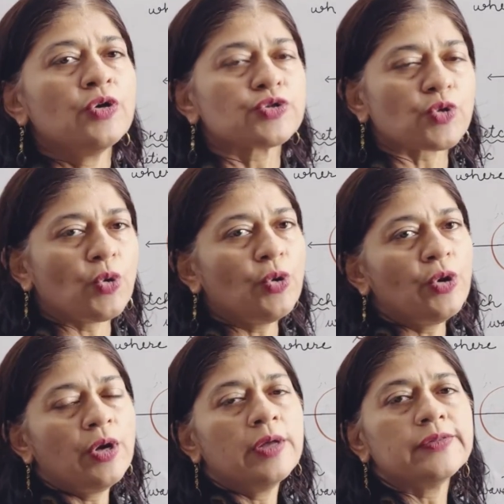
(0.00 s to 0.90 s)
So
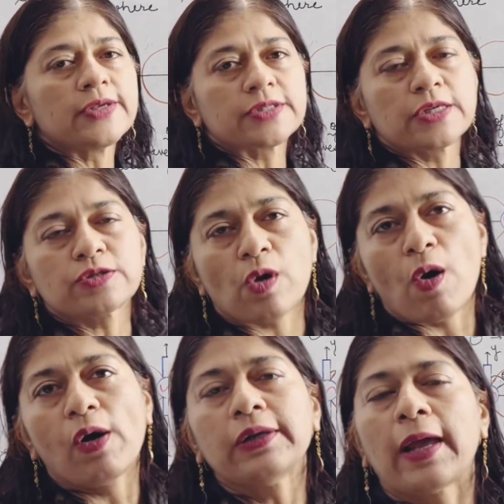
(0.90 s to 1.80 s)
this is
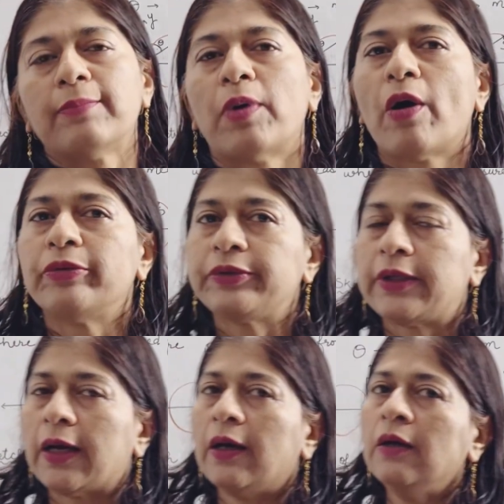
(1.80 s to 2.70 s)
all about
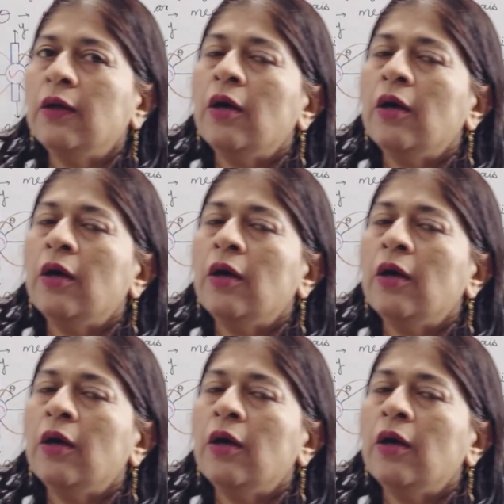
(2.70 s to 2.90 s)
the